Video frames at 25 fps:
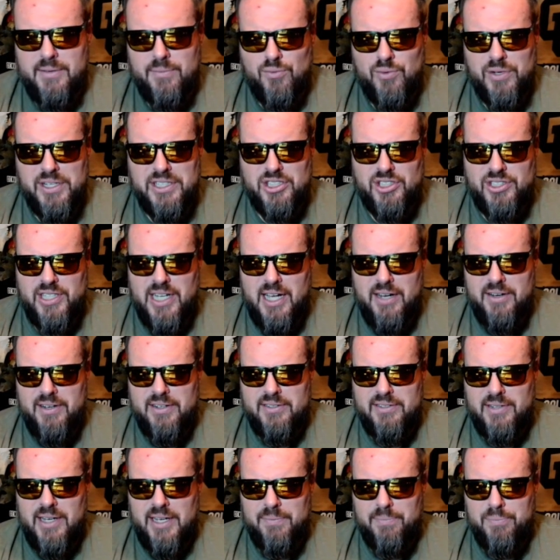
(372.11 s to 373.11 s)
reached out
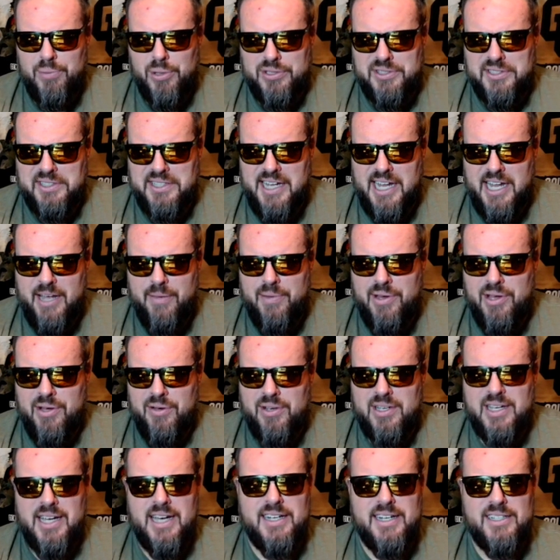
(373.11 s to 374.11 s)
and booked a cameo
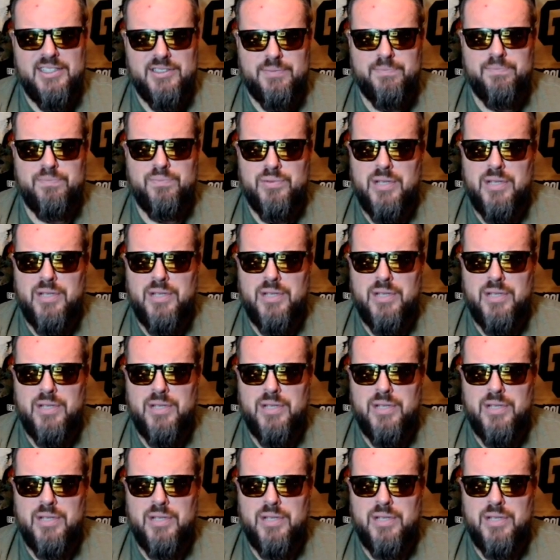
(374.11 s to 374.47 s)
and got his